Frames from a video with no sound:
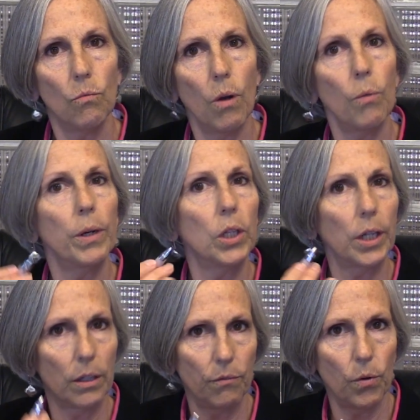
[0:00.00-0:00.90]
what we're
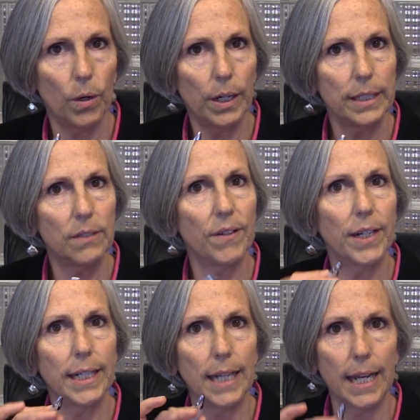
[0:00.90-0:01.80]
looking for is a
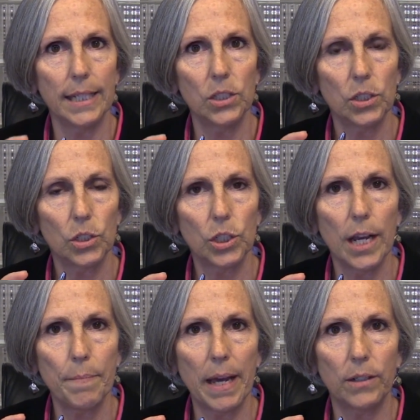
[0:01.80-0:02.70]
very nice
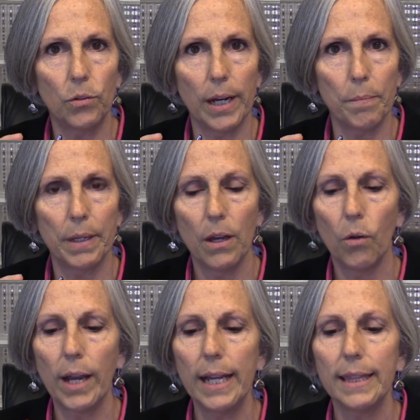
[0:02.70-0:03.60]
tripod grip,
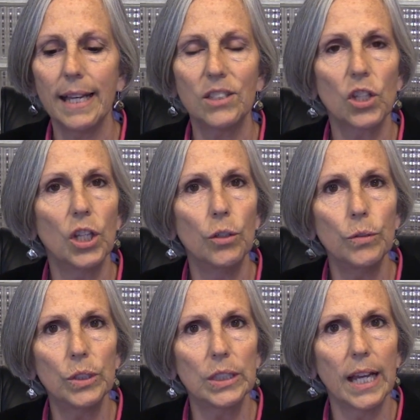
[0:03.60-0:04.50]
okay? That's
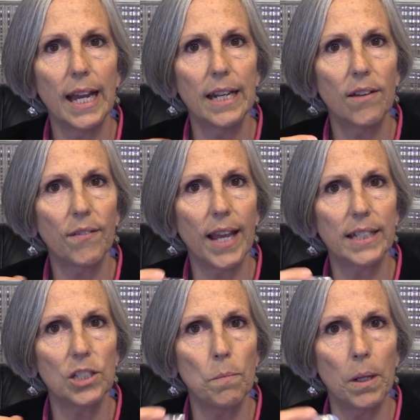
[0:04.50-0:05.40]
loose and
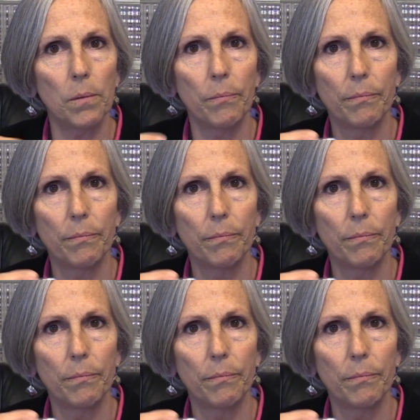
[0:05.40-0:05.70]
flexible.